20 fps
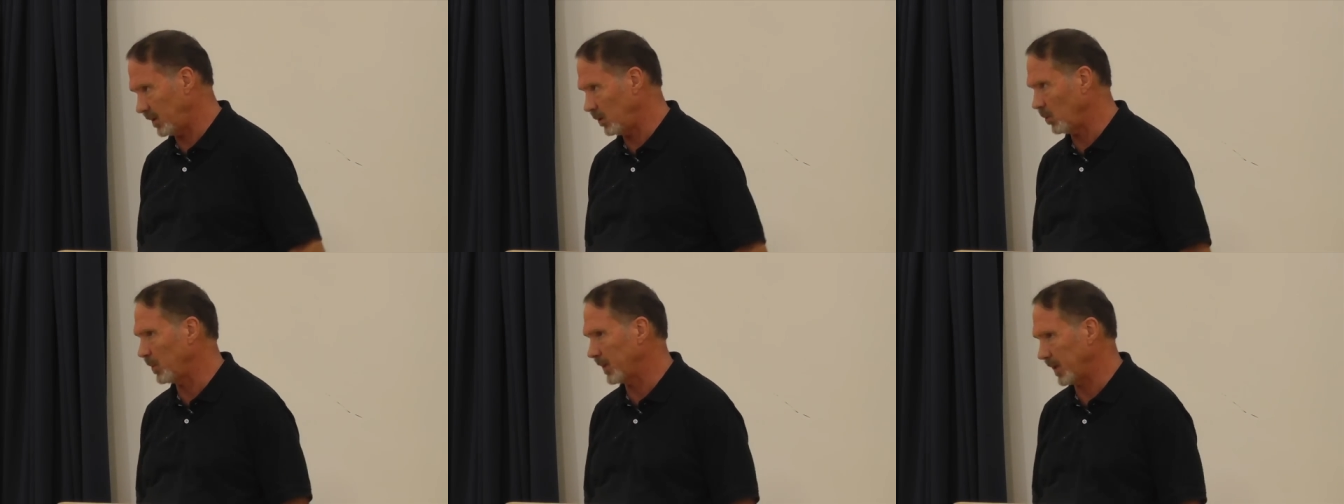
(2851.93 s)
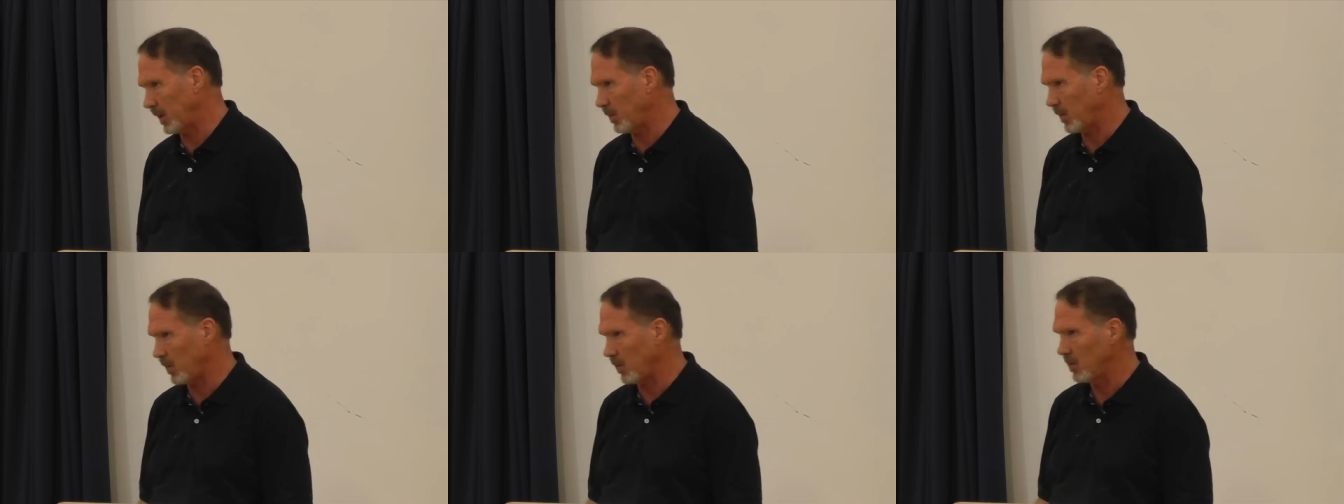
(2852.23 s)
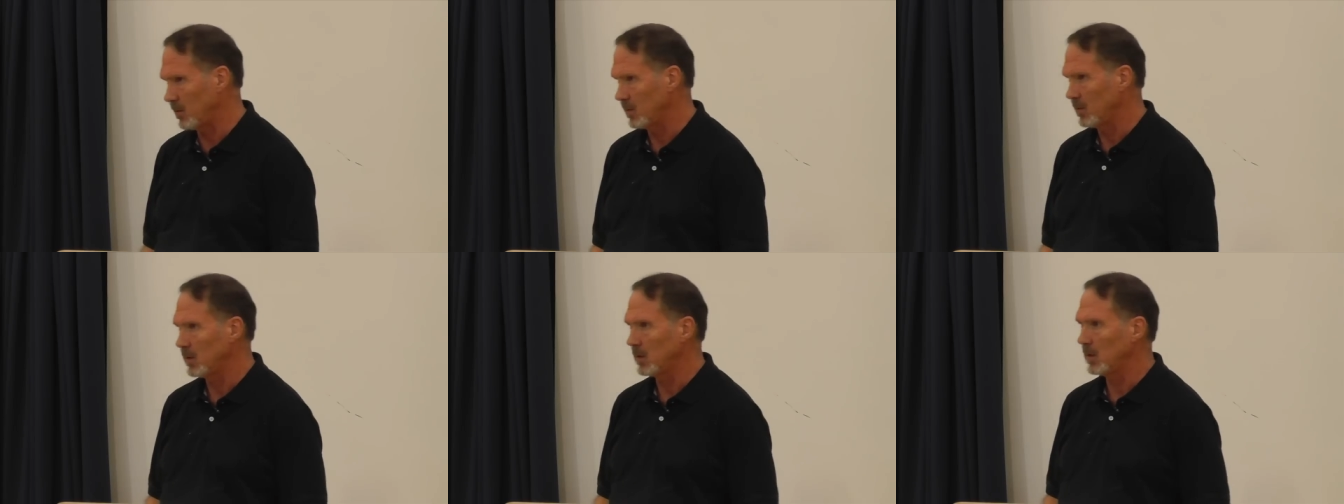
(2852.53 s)
heal
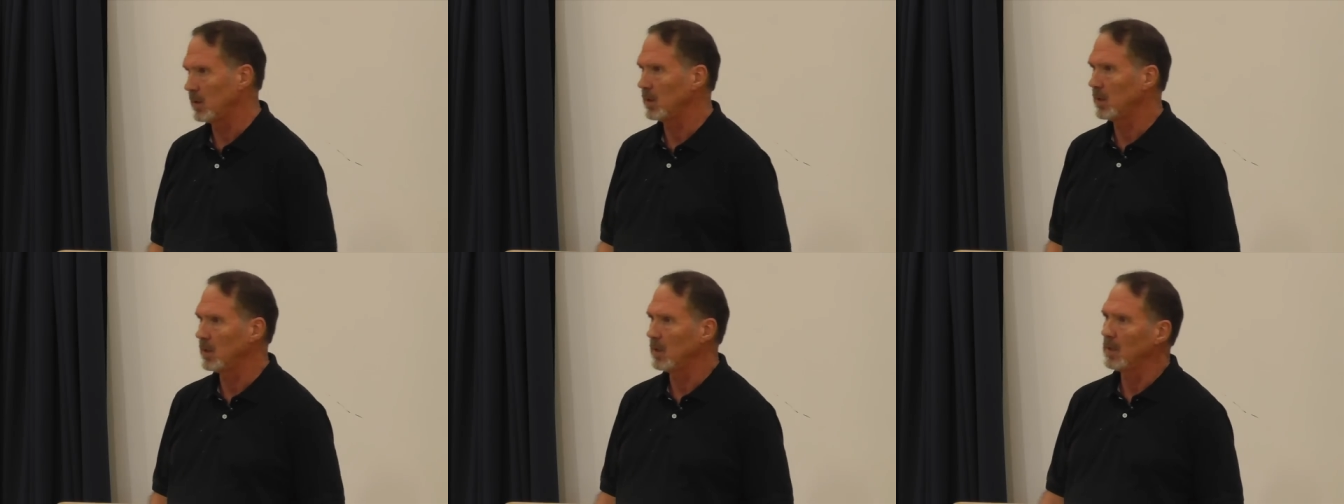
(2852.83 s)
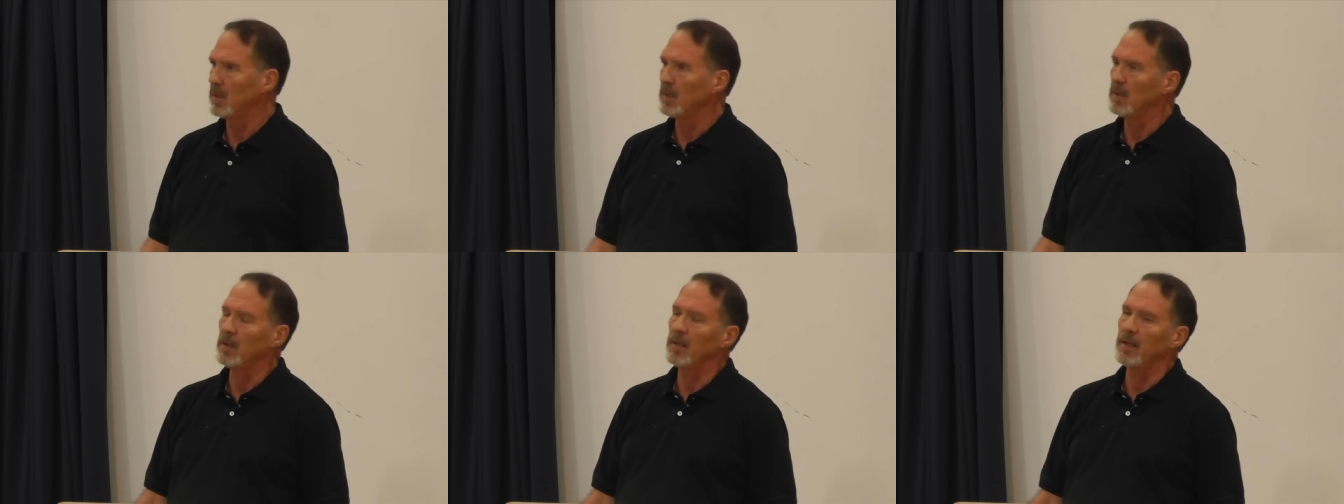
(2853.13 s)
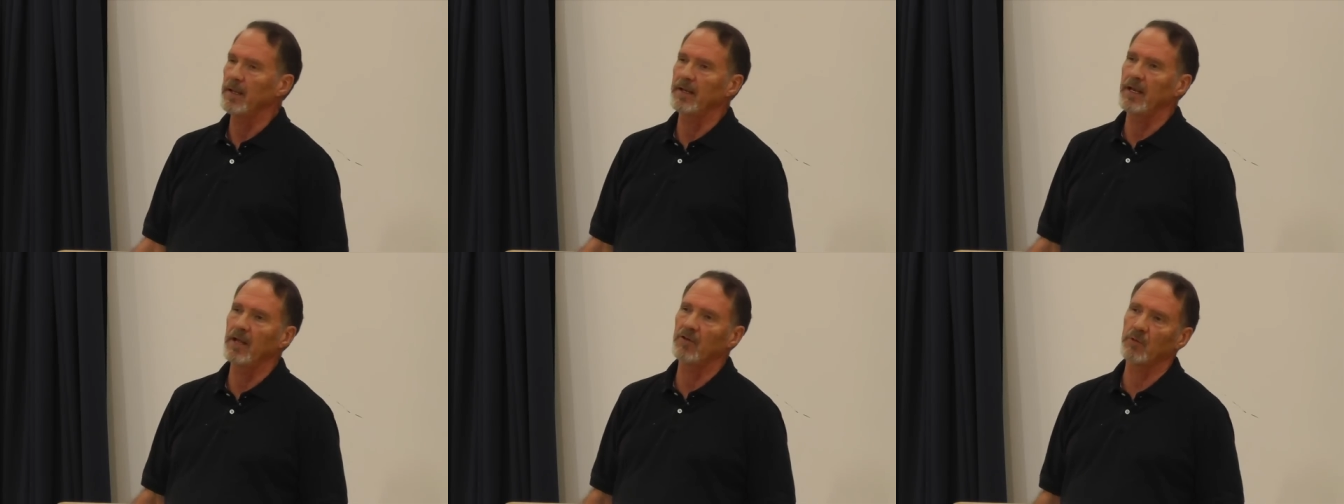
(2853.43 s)
people.
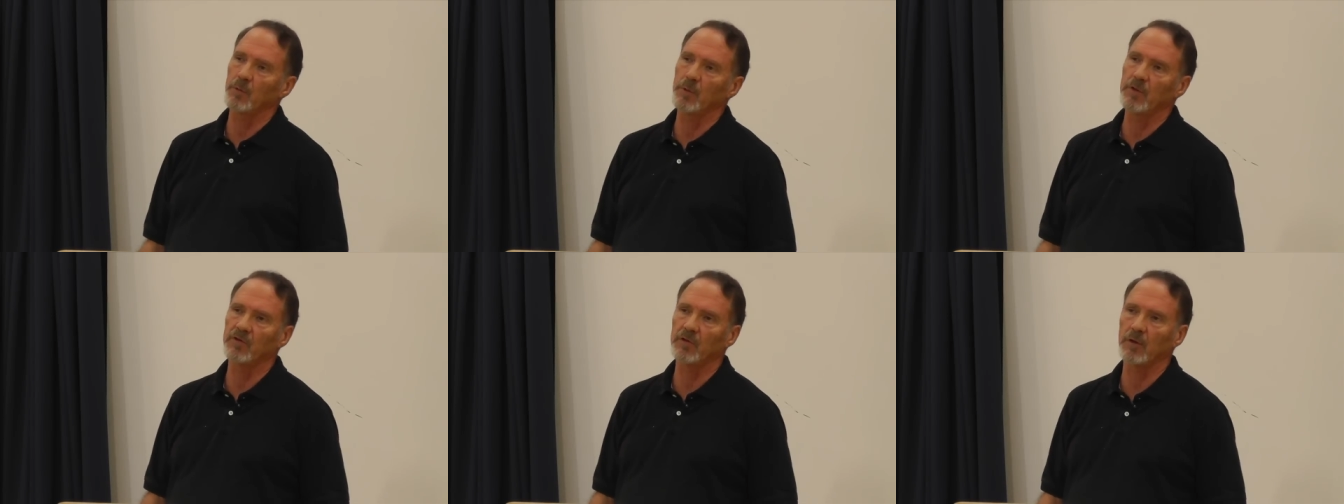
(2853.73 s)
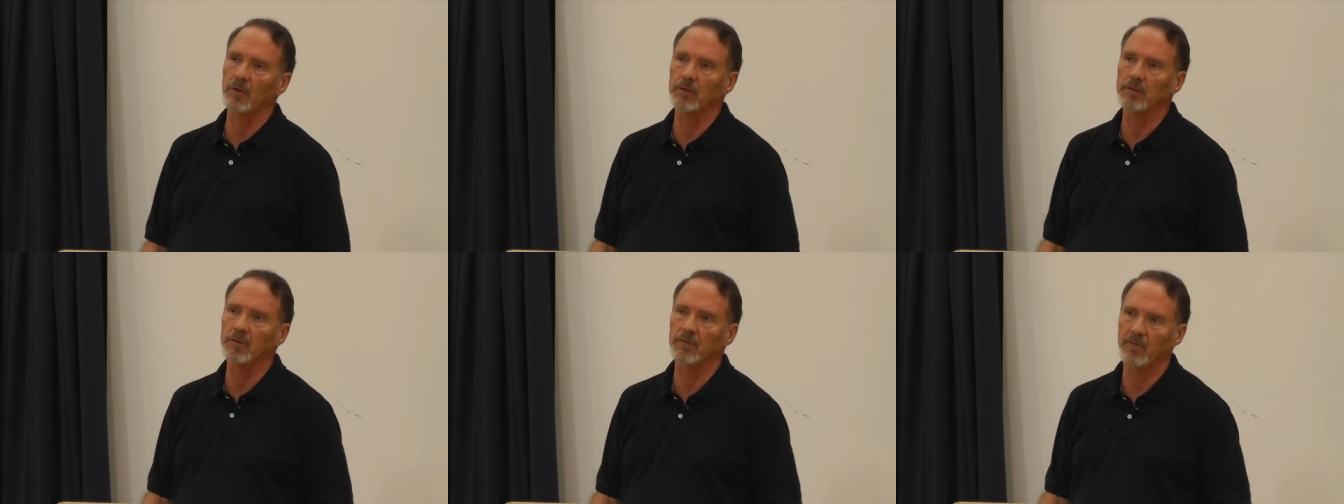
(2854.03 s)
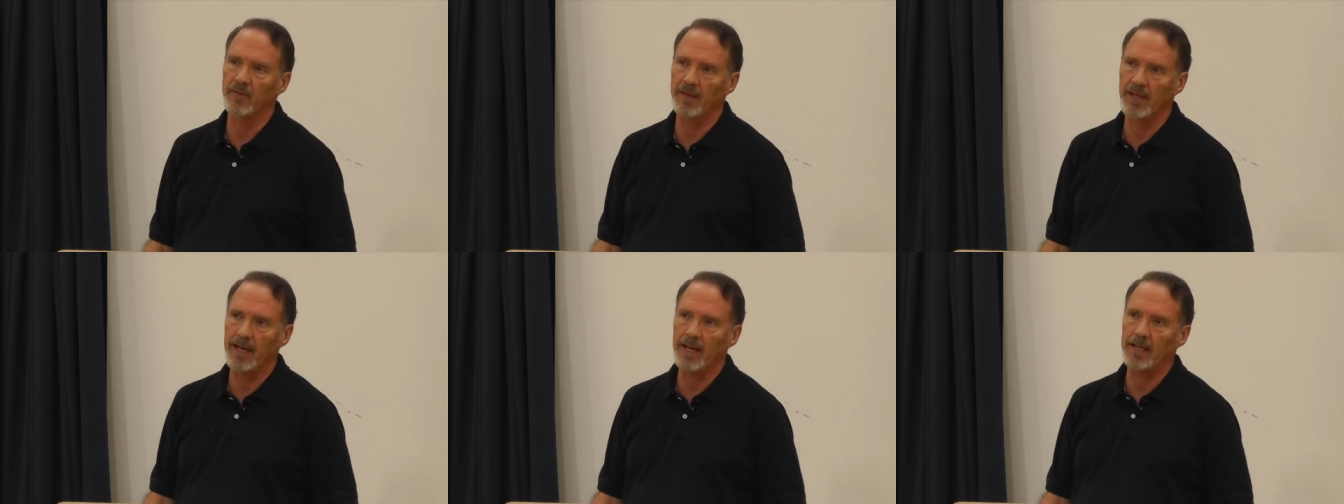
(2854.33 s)
And as a result
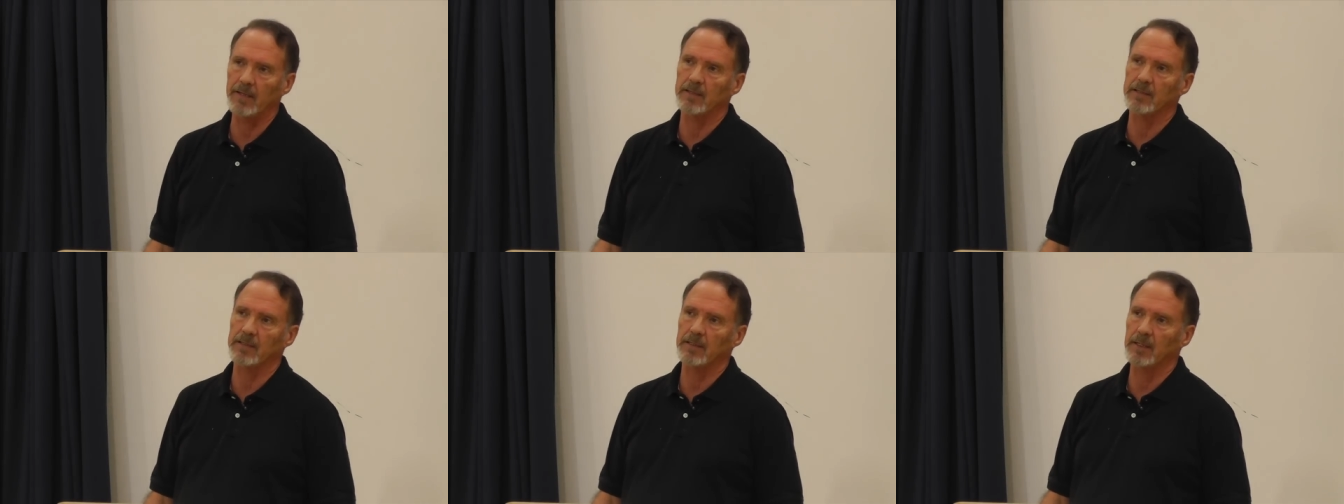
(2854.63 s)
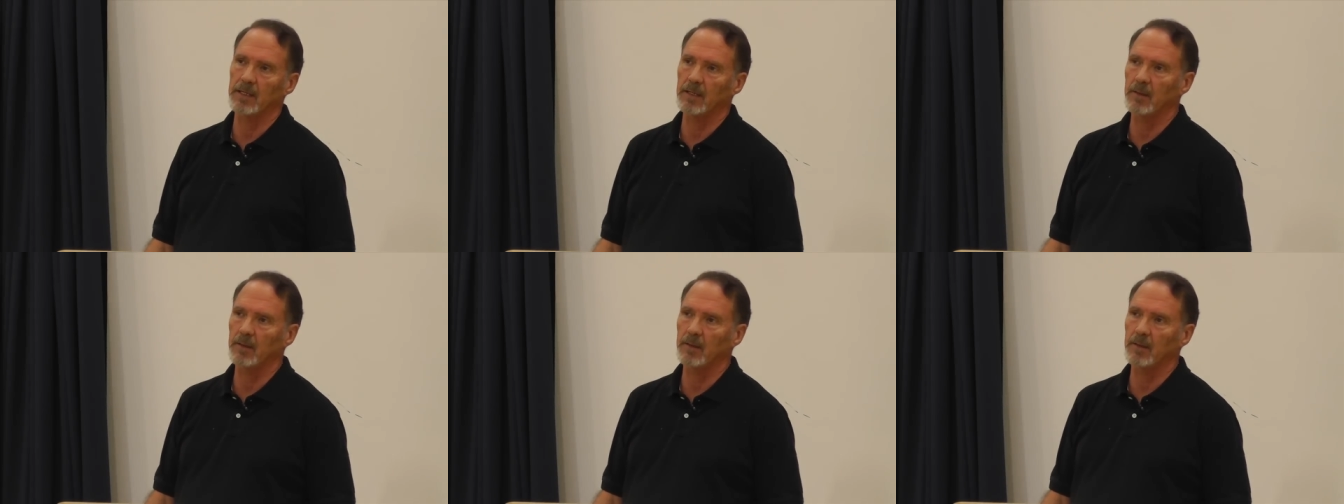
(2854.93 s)
of that,